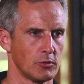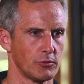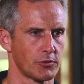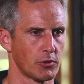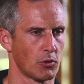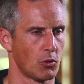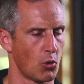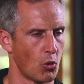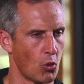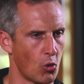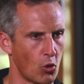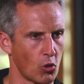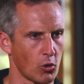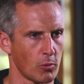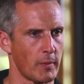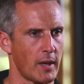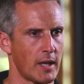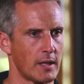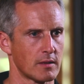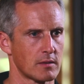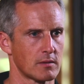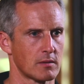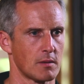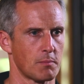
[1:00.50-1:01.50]
to
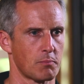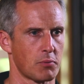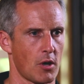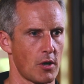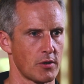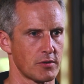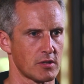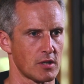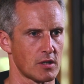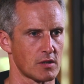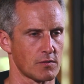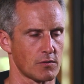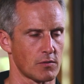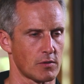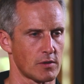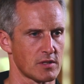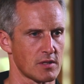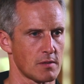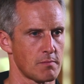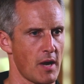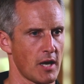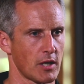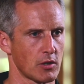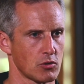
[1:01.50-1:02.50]
augment the process for us
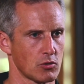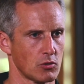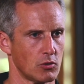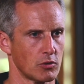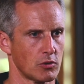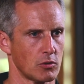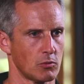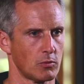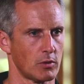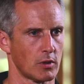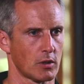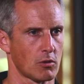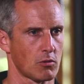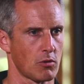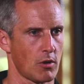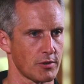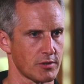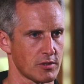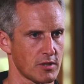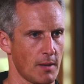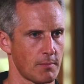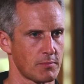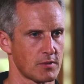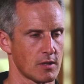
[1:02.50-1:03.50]
to make sure that we're
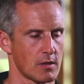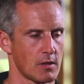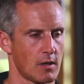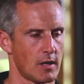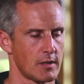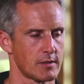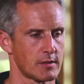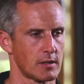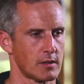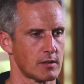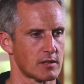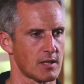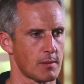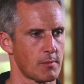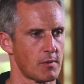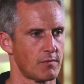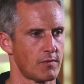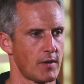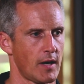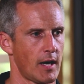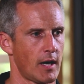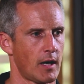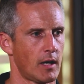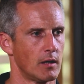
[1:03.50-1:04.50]
cross-subsidising some of
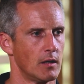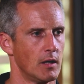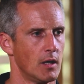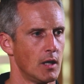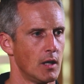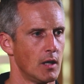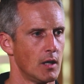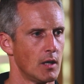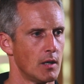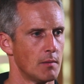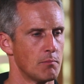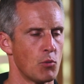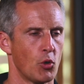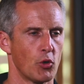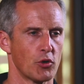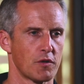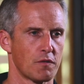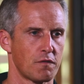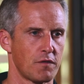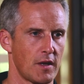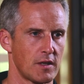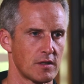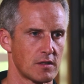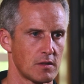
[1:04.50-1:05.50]
our more
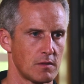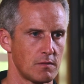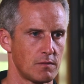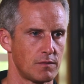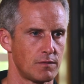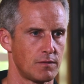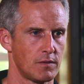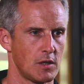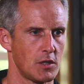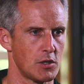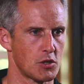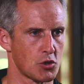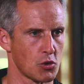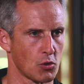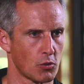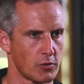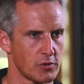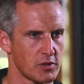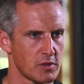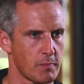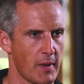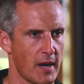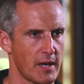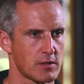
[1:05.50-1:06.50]
defensive
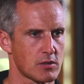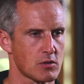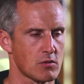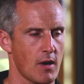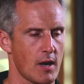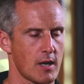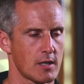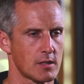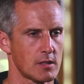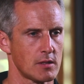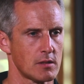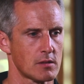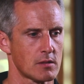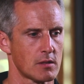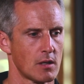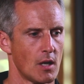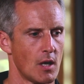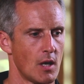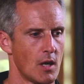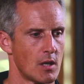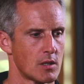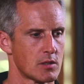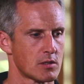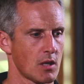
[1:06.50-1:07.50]
insurance-based
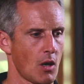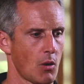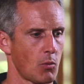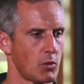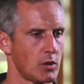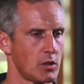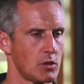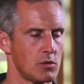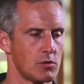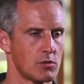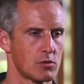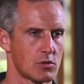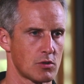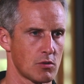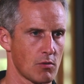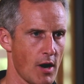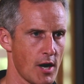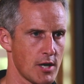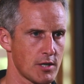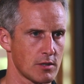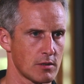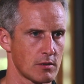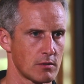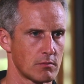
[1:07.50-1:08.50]
strategies. So we use
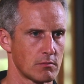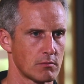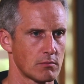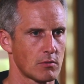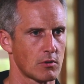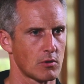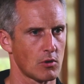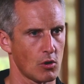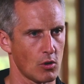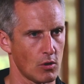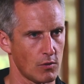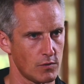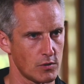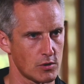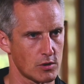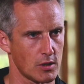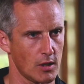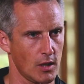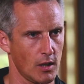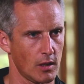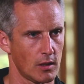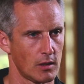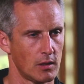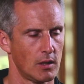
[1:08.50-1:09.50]
duration,
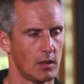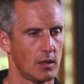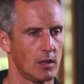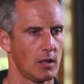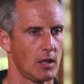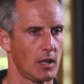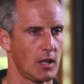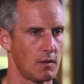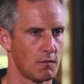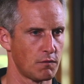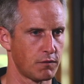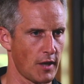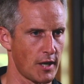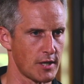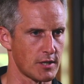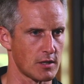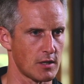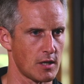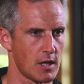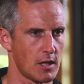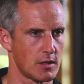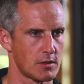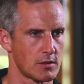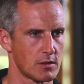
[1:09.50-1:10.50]
curvature, inflation
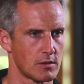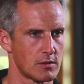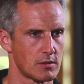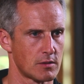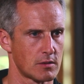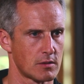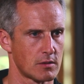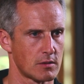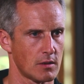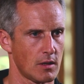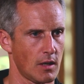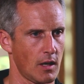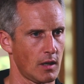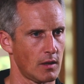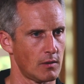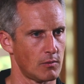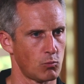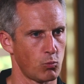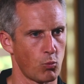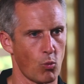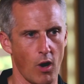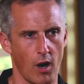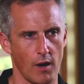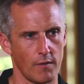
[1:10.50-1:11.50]
hedges, and a
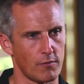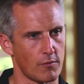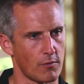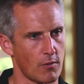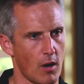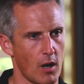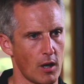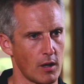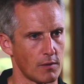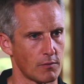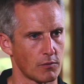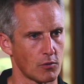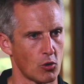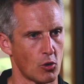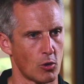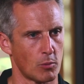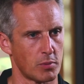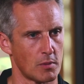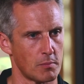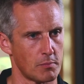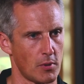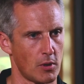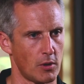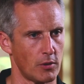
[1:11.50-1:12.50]
wide variety of
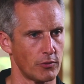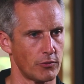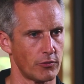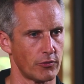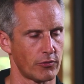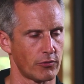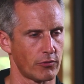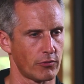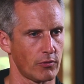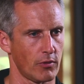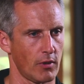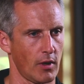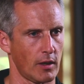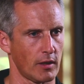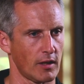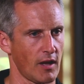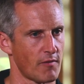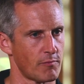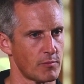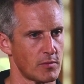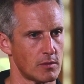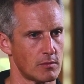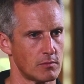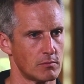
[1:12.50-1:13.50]
corporate bonds and
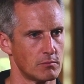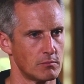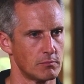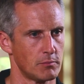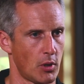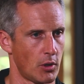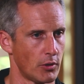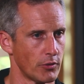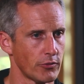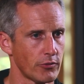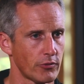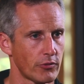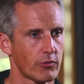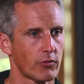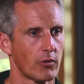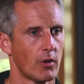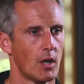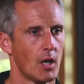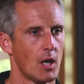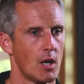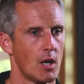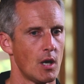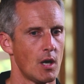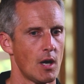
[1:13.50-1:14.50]
government bonds.
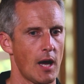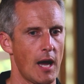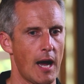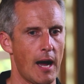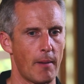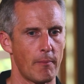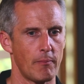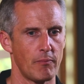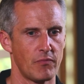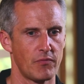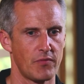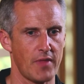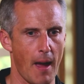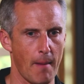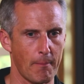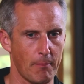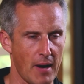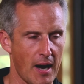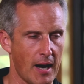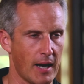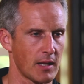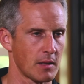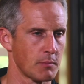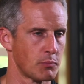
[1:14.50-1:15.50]
That
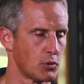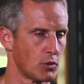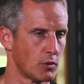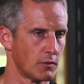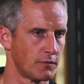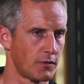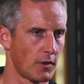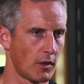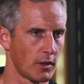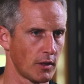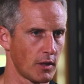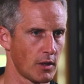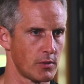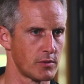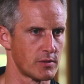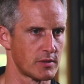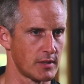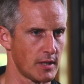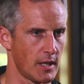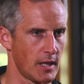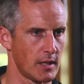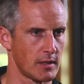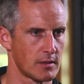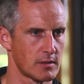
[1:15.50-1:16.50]
part of the portfolio is
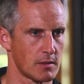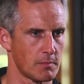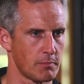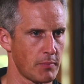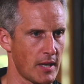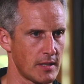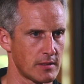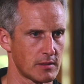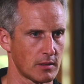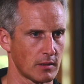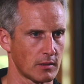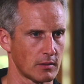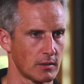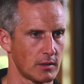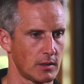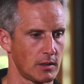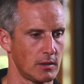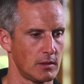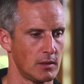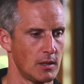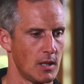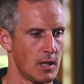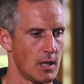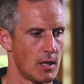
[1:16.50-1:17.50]
there to
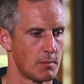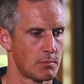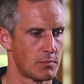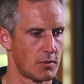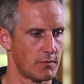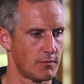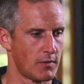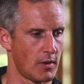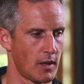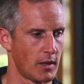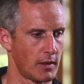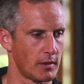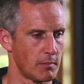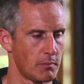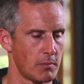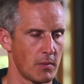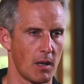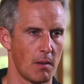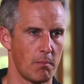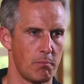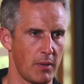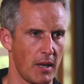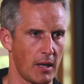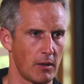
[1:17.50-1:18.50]
basically provide
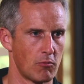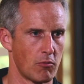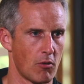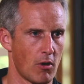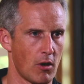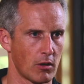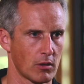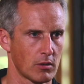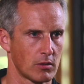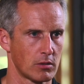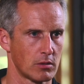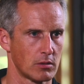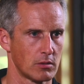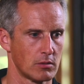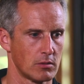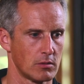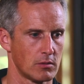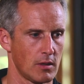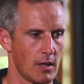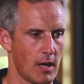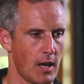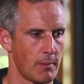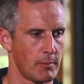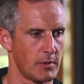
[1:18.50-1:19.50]
a bedrock
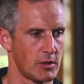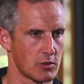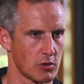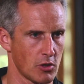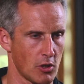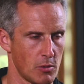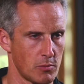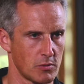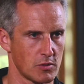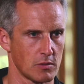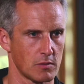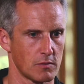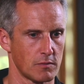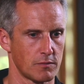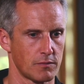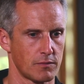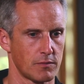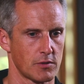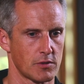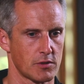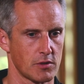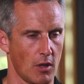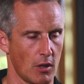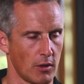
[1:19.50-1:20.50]
in terms of
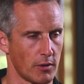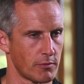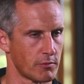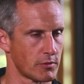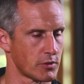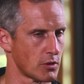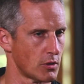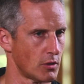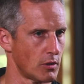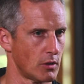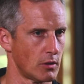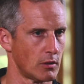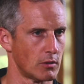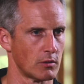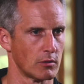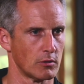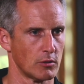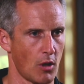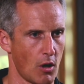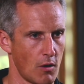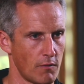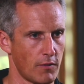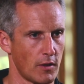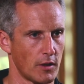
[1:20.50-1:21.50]
solid return,
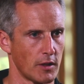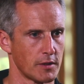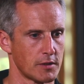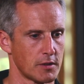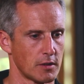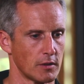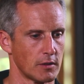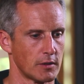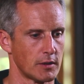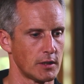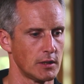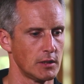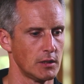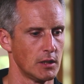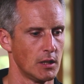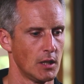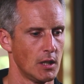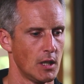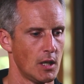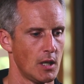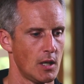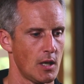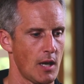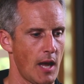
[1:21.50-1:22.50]
low volatility.
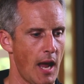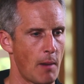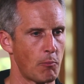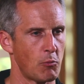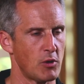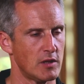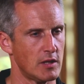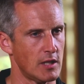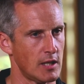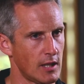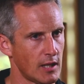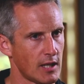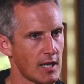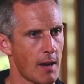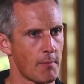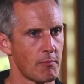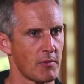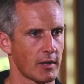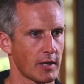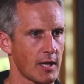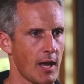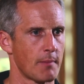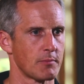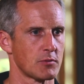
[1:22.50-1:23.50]
And with the income
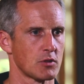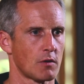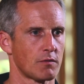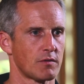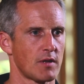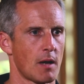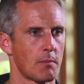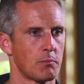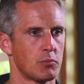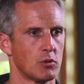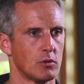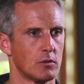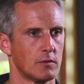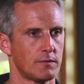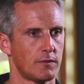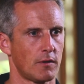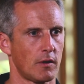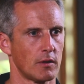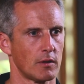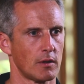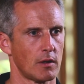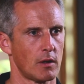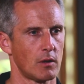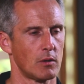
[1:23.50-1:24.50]
that comes off that
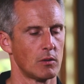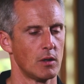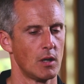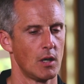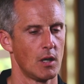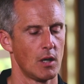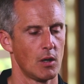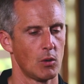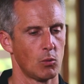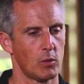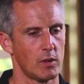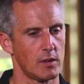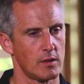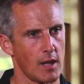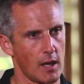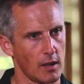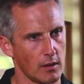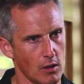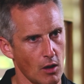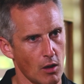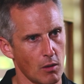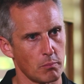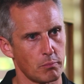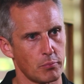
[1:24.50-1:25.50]
portfolio, we then
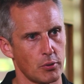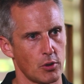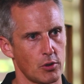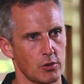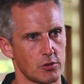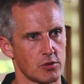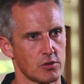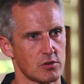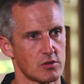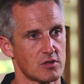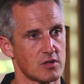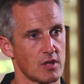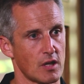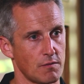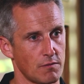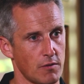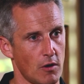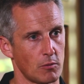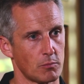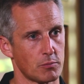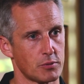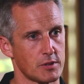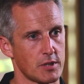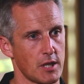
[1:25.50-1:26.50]
go and purchase
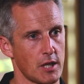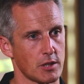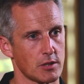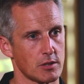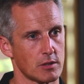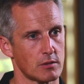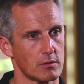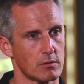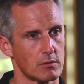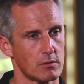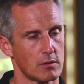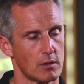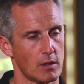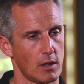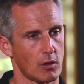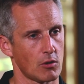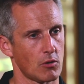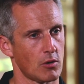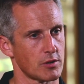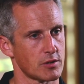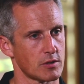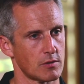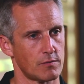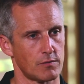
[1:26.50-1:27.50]
default protection
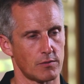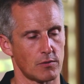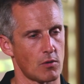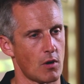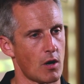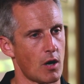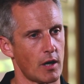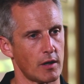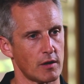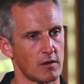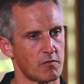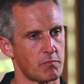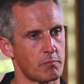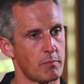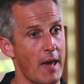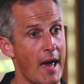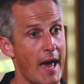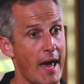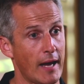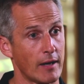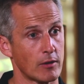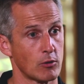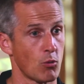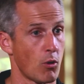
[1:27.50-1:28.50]
across a variety of
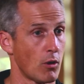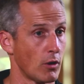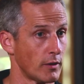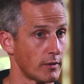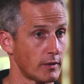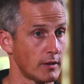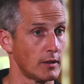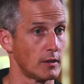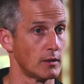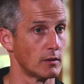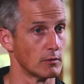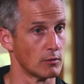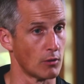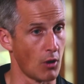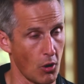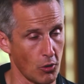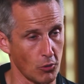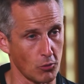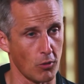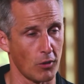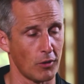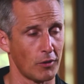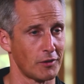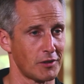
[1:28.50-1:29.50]
bad quality, low
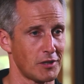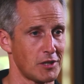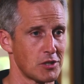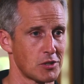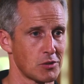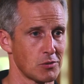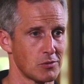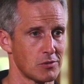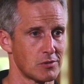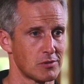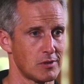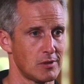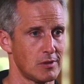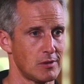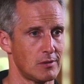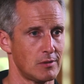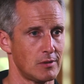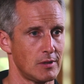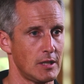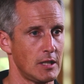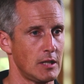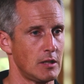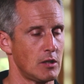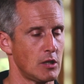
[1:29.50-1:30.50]
quality issuers
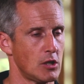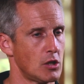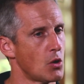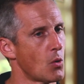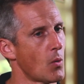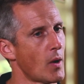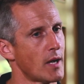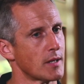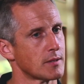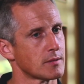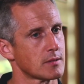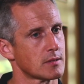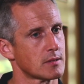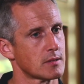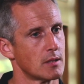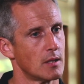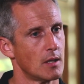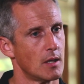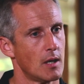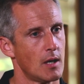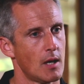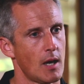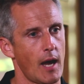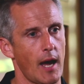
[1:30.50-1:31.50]
in the US
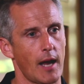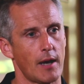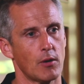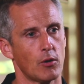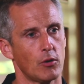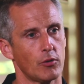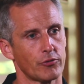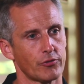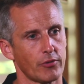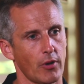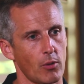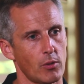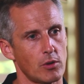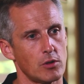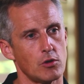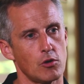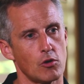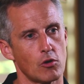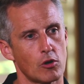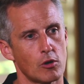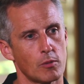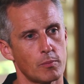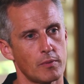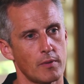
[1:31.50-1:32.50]
and also in
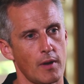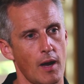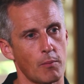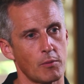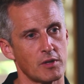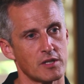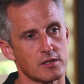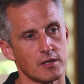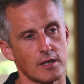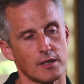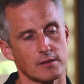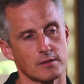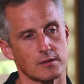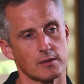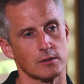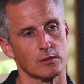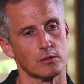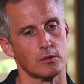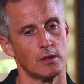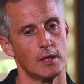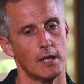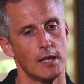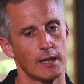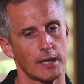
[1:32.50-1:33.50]
Europe. And we seek
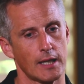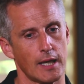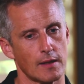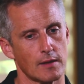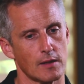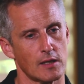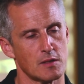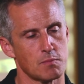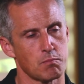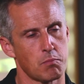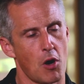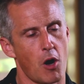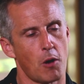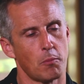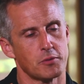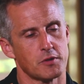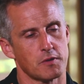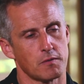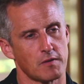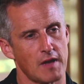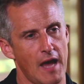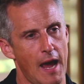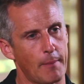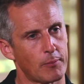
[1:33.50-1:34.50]
to get these pops
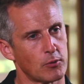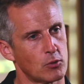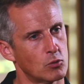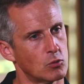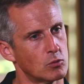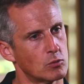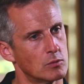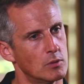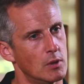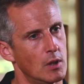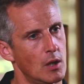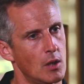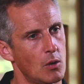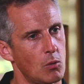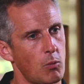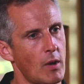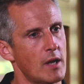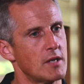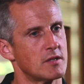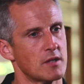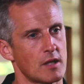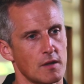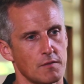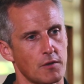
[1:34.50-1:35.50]
of capital when
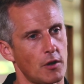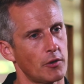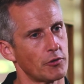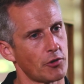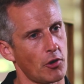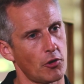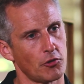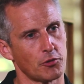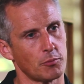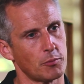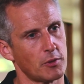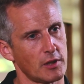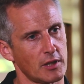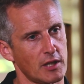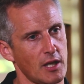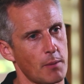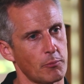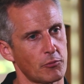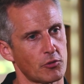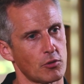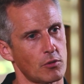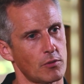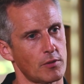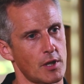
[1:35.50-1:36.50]
defaults ultimately come
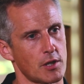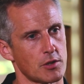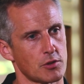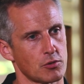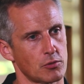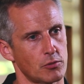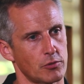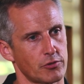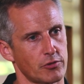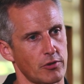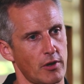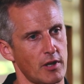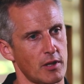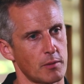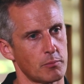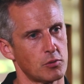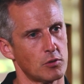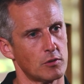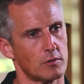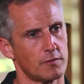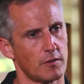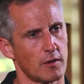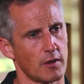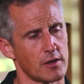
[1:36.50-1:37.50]
through on that short side of the
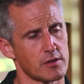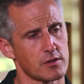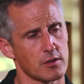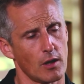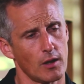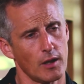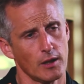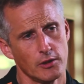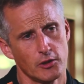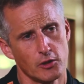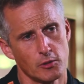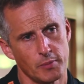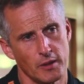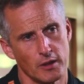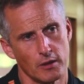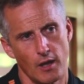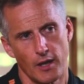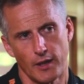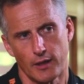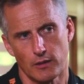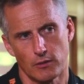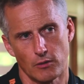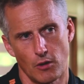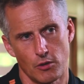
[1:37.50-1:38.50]
portfolio. So a little bit
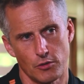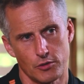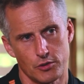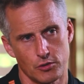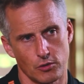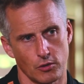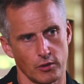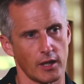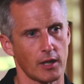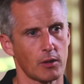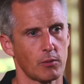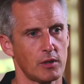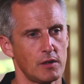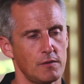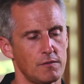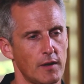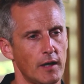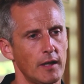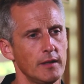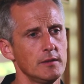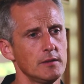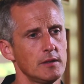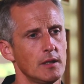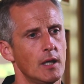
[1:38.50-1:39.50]
like a long short equity
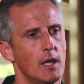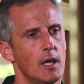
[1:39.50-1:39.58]
fund,